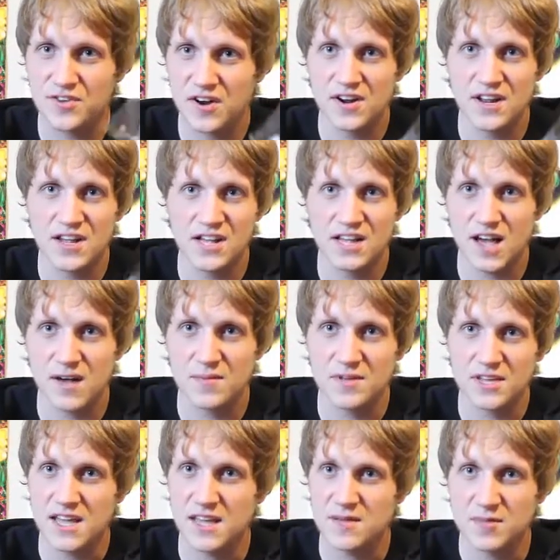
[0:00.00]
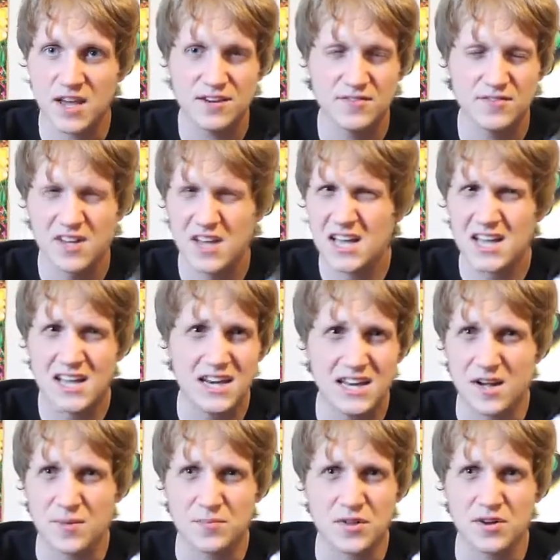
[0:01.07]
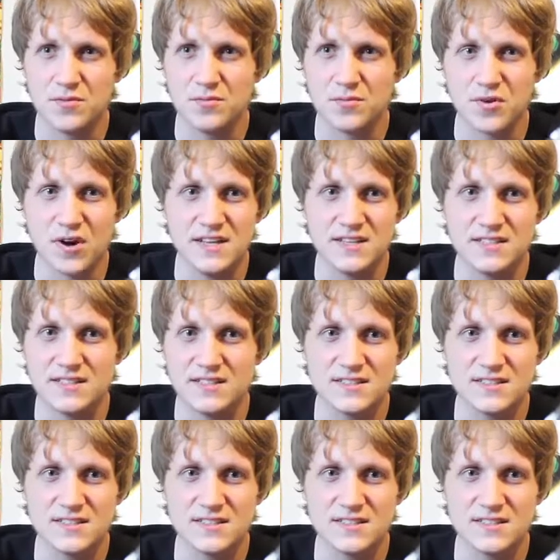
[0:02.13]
Very uncommon game. Kind of getting up there in price.